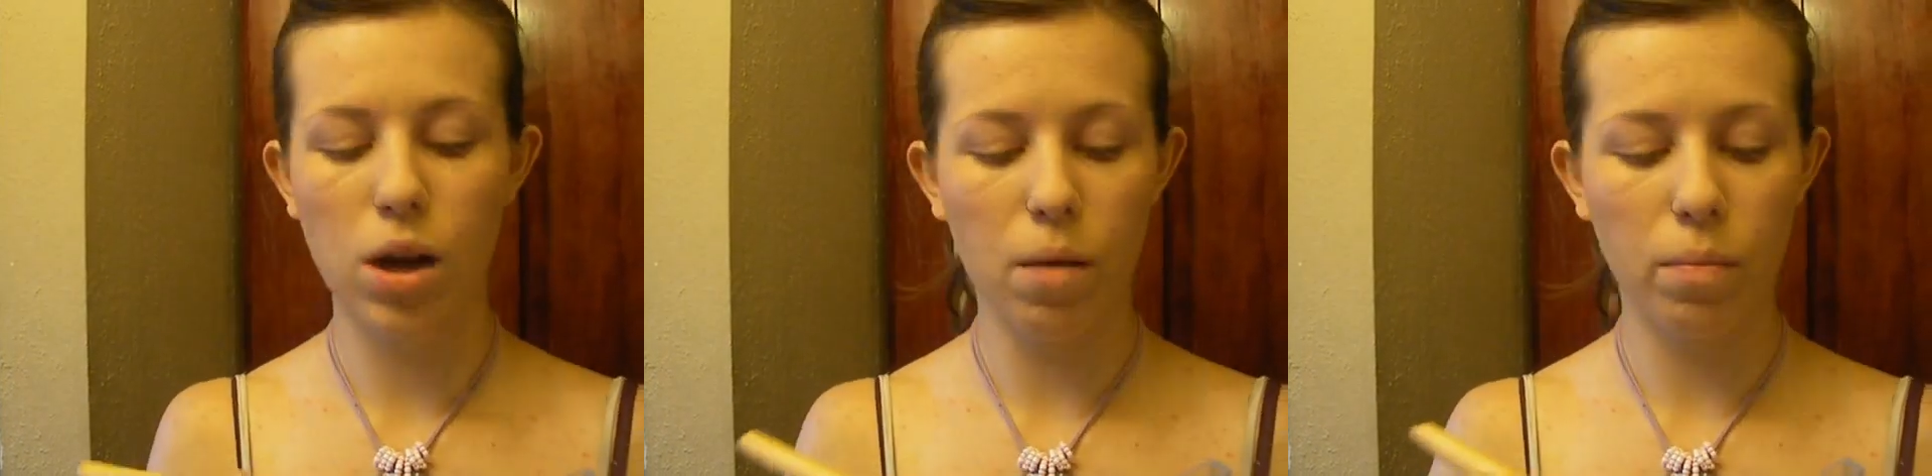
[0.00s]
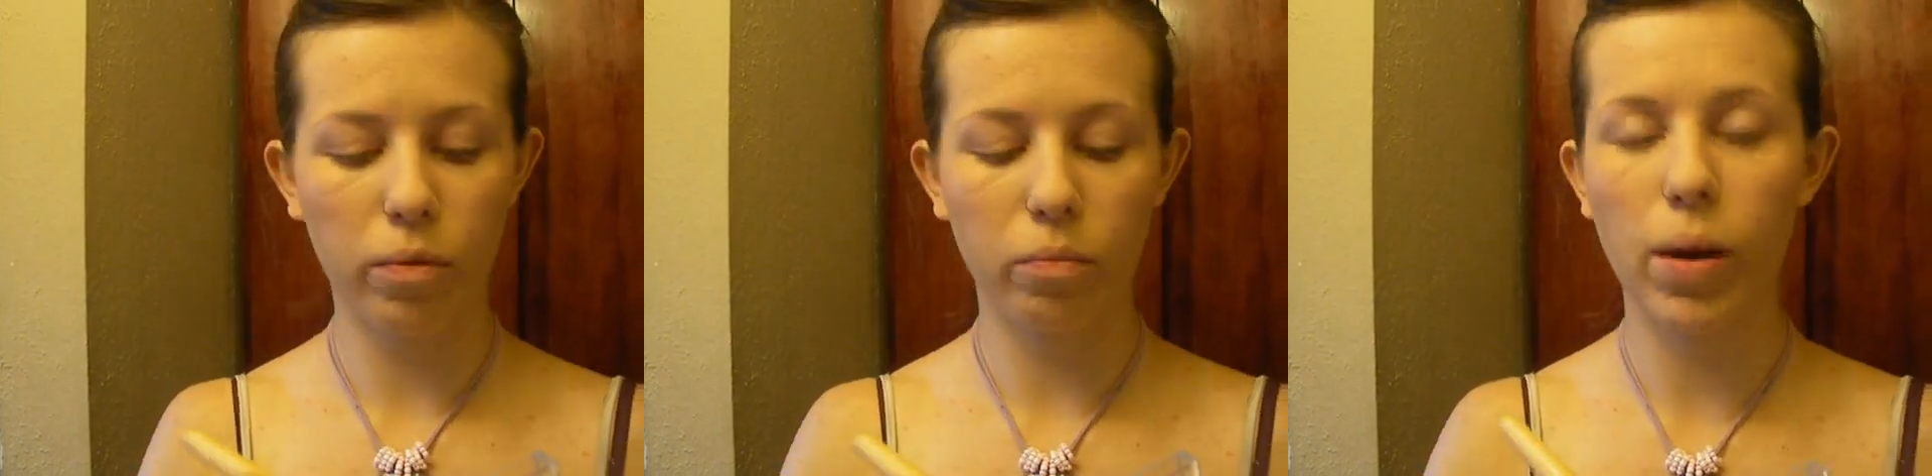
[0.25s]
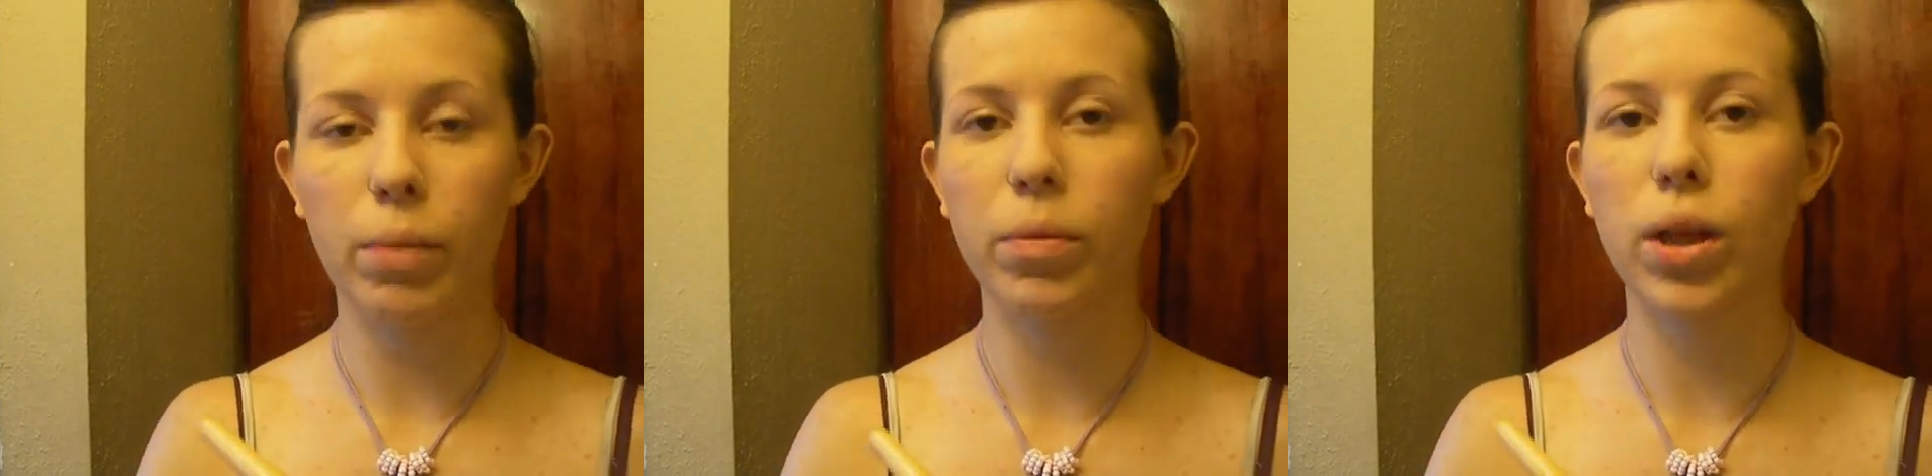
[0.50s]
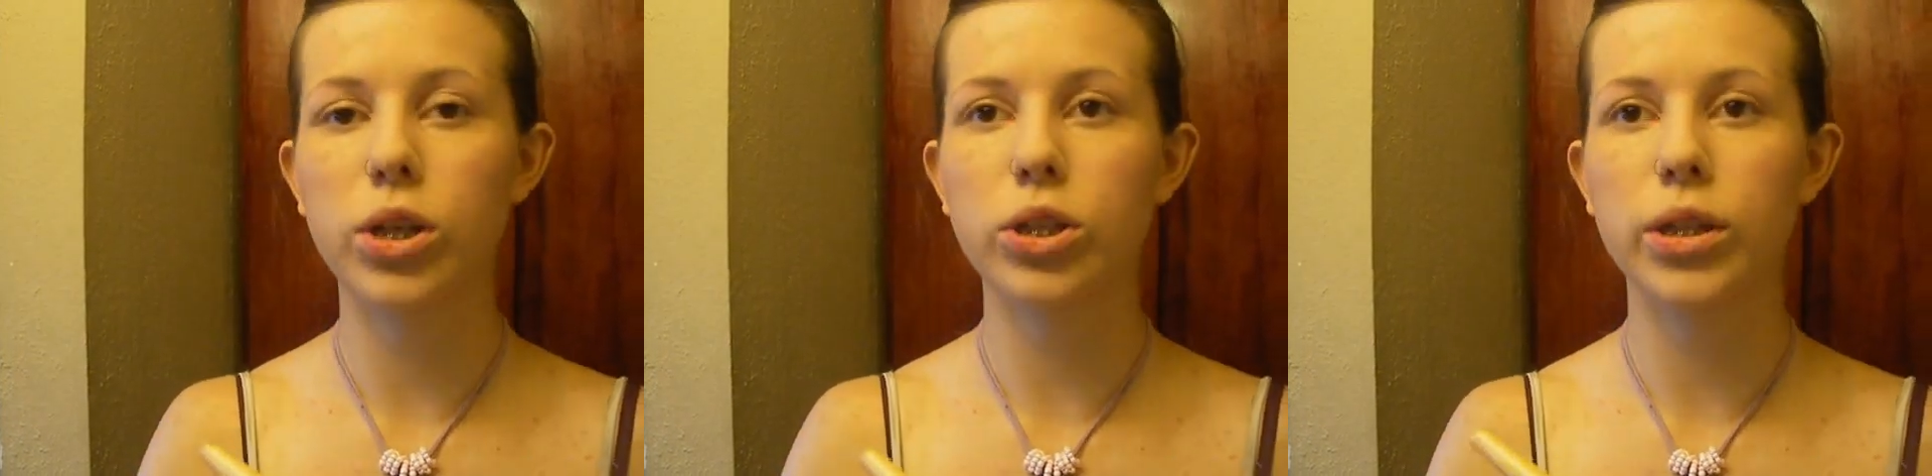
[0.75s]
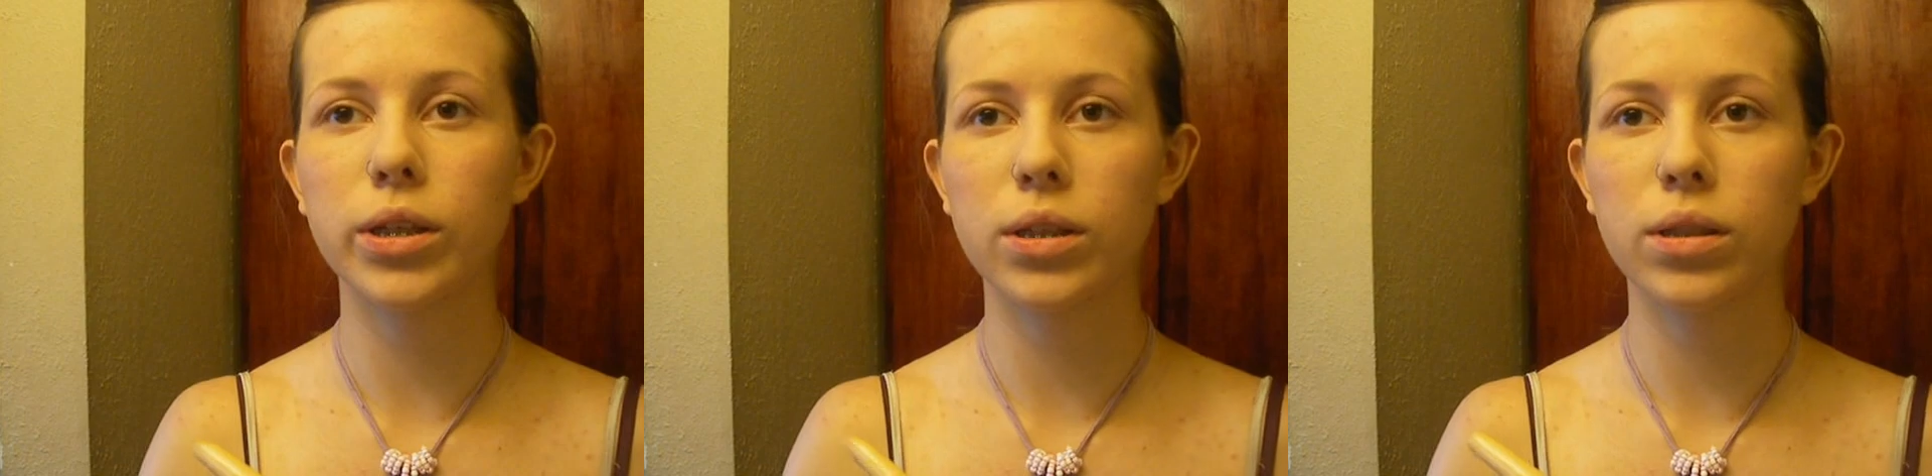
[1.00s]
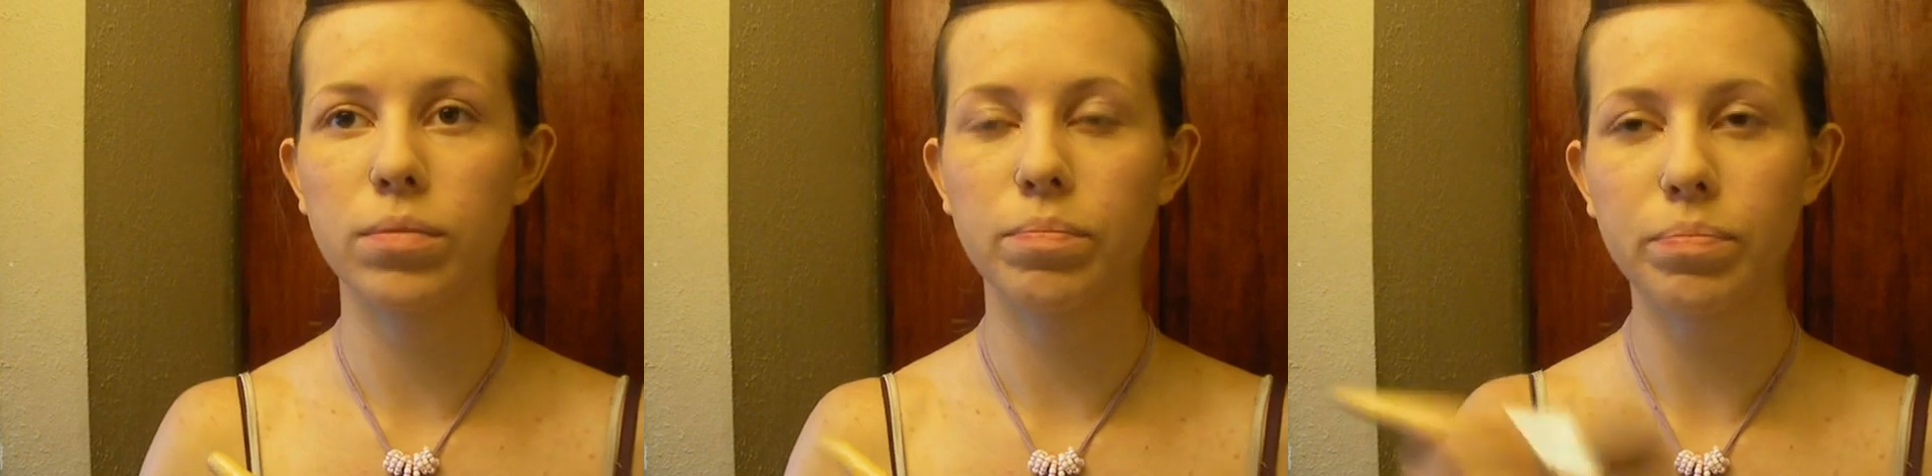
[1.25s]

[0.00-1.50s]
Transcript: top of my blush is,